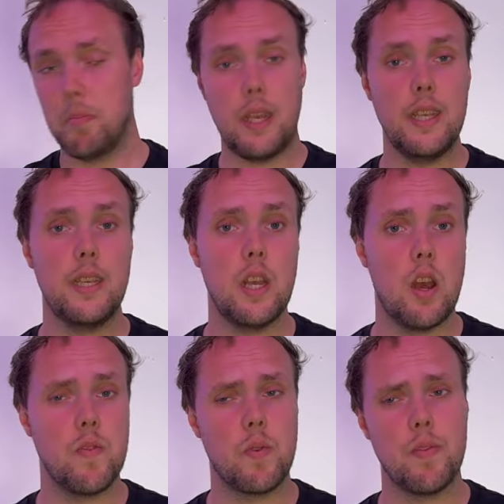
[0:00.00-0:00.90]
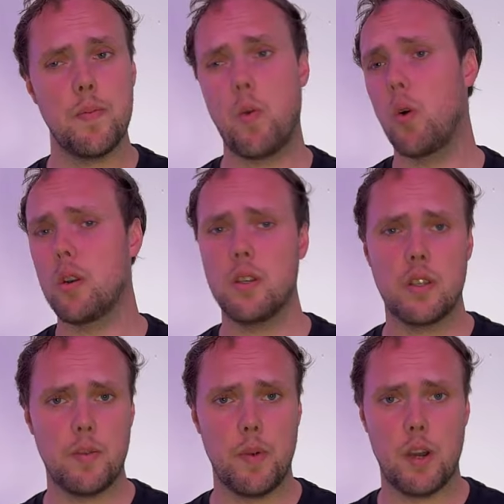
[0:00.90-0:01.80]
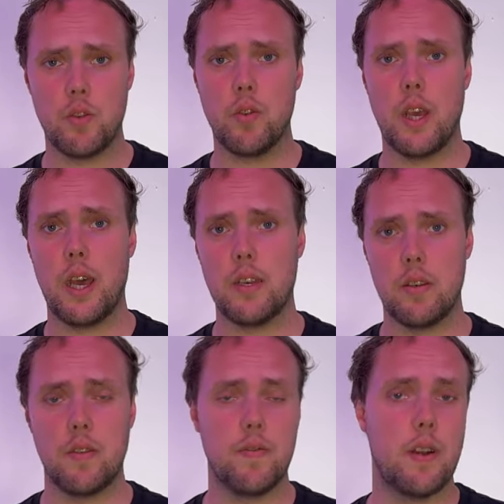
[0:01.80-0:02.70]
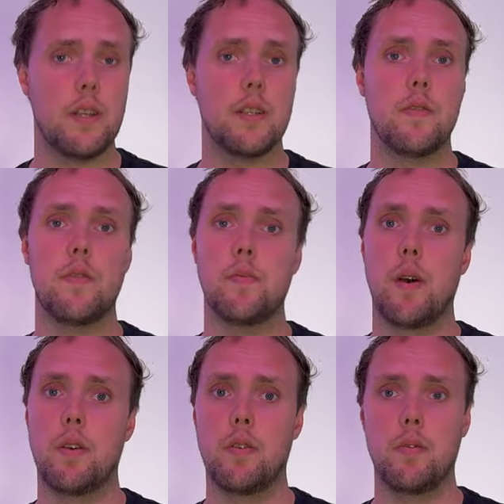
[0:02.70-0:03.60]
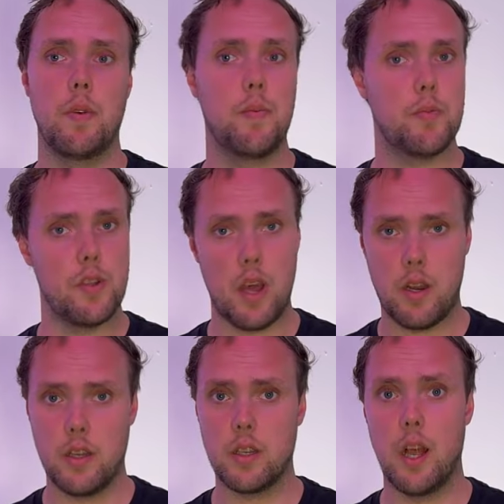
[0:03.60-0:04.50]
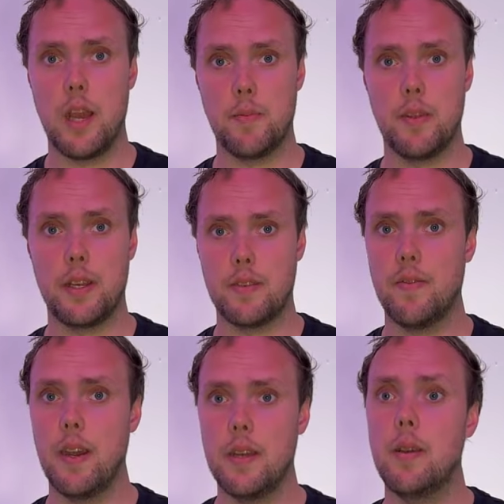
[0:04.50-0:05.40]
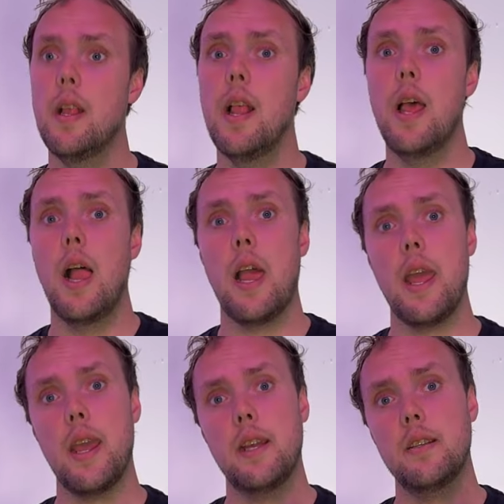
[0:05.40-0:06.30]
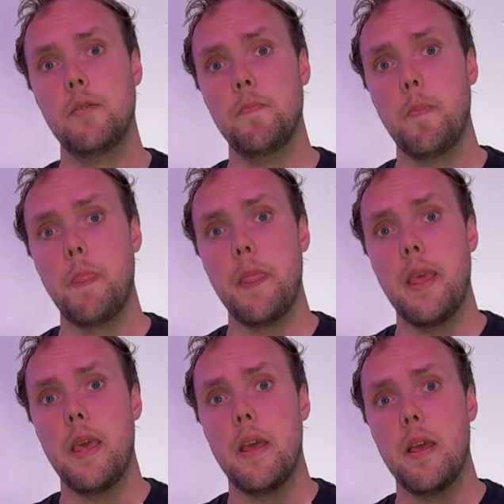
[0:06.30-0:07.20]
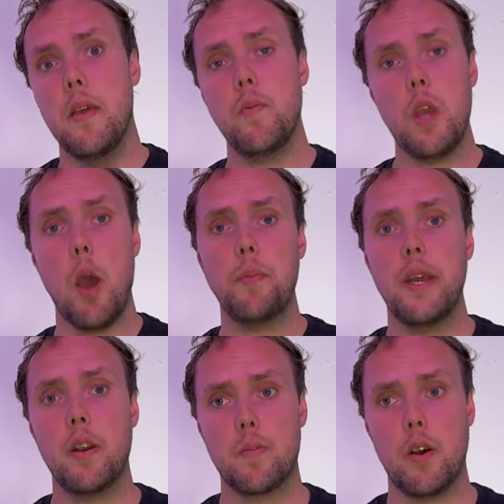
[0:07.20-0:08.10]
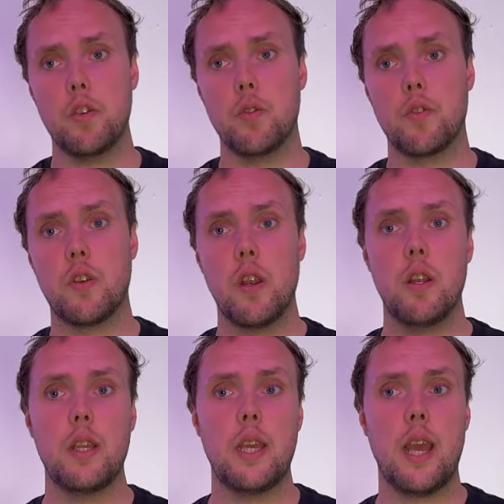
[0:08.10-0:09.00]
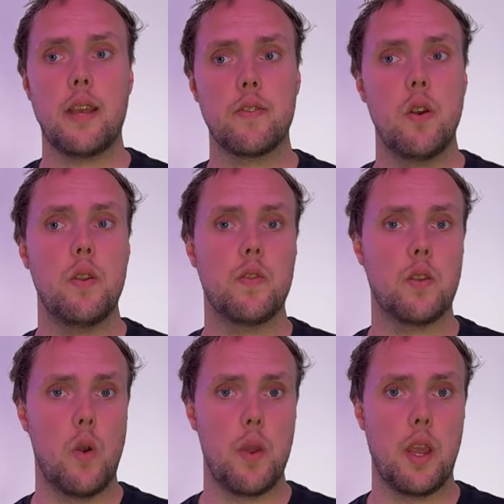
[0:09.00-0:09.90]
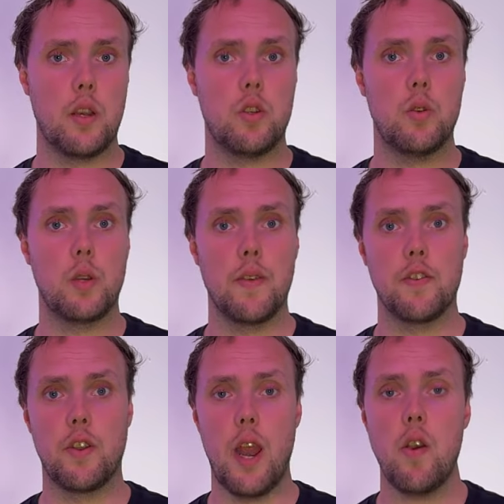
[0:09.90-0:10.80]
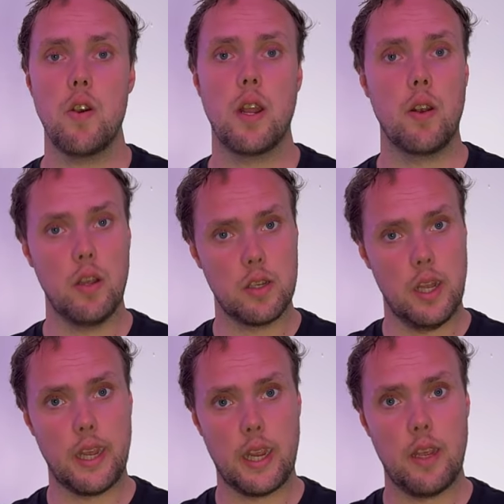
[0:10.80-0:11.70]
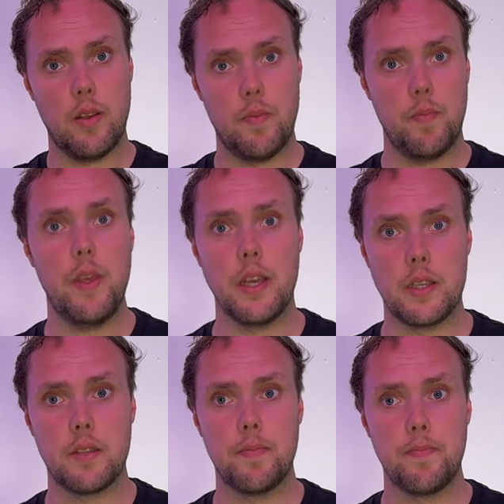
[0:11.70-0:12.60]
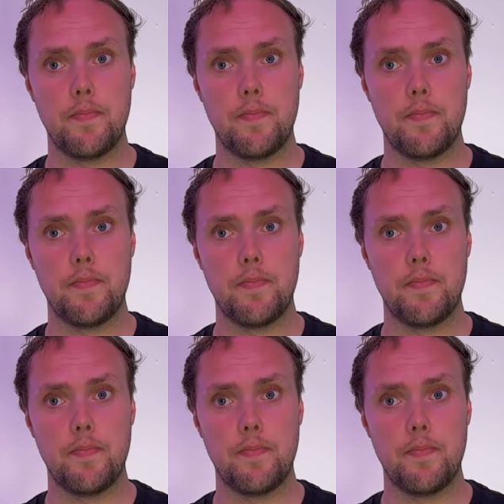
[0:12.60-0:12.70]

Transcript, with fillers: Easy enough, we've imported the module that defines this view model. It's not on the slide, but that's fine. And if we update our module, suddenly Xcode is going to give us an error that looks like this.